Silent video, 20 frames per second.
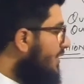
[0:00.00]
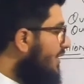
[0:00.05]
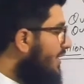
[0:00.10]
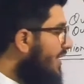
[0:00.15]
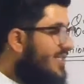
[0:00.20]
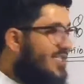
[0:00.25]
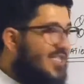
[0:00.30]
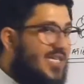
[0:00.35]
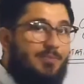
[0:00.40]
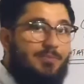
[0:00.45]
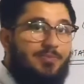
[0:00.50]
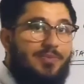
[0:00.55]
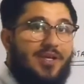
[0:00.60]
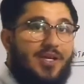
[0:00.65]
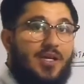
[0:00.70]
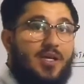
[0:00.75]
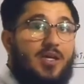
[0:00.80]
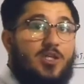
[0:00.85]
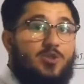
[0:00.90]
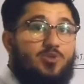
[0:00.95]
The next step
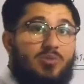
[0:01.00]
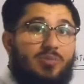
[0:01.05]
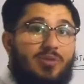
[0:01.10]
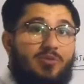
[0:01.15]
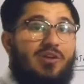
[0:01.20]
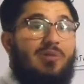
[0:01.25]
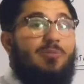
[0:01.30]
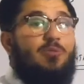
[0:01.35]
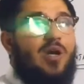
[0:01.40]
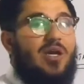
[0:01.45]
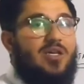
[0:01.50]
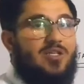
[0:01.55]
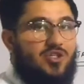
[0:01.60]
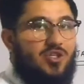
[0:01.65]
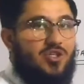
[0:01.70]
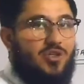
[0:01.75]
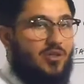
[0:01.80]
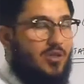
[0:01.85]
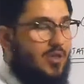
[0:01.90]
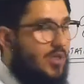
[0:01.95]
that occurs will be
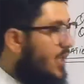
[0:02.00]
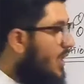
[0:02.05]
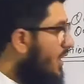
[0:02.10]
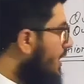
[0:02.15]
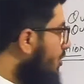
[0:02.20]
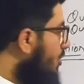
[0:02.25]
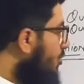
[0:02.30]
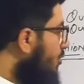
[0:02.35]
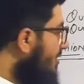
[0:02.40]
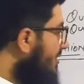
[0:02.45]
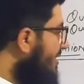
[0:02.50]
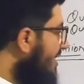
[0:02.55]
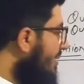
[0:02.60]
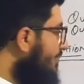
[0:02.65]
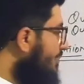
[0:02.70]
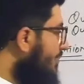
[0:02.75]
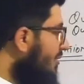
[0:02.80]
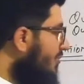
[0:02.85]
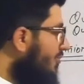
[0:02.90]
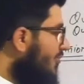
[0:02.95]
vaporization. Your
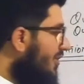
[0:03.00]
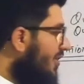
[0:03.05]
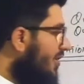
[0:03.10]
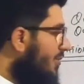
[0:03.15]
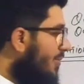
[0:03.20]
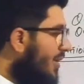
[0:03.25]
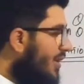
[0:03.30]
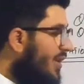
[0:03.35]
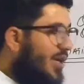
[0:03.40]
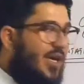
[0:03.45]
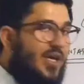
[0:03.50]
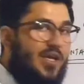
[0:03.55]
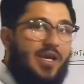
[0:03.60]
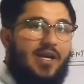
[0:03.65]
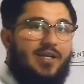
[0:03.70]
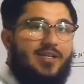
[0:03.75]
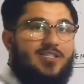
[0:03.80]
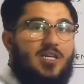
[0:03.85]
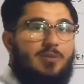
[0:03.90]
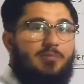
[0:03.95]
sample will remain here
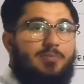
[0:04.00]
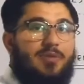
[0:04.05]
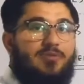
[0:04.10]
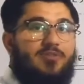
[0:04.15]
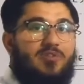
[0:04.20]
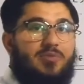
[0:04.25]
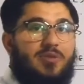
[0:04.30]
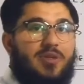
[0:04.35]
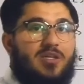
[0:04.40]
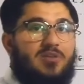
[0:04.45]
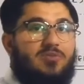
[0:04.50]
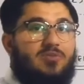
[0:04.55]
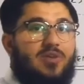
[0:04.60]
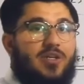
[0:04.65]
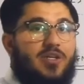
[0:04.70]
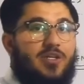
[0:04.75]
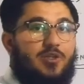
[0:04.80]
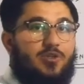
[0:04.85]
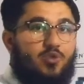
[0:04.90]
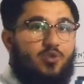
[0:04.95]
and the sample will be
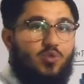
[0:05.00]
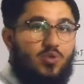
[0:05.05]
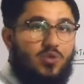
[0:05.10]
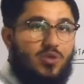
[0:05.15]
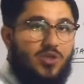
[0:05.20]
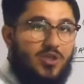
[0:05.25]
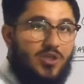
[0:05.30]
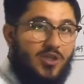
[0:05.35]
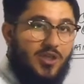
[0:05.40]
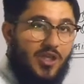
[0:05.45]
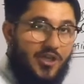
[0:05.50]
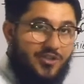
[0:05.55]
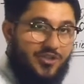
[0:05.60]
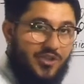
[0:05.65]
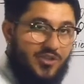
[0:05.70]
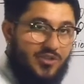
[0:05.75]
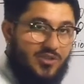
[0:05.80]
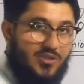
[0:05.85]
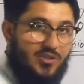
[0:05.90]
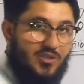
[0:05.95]
converted into
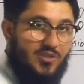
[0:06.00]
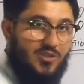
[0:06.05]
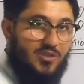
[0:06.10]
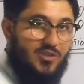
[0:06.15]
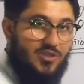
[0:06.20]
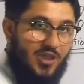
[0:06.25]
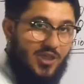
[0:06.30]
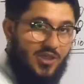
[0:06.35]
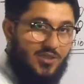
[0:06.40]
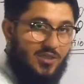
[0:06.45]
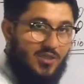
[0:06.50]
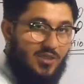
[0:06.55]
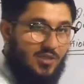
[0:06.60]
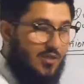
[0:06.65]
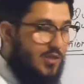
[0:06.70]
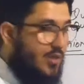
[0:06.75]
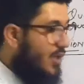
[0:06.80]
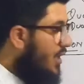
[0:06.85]
gaseous state.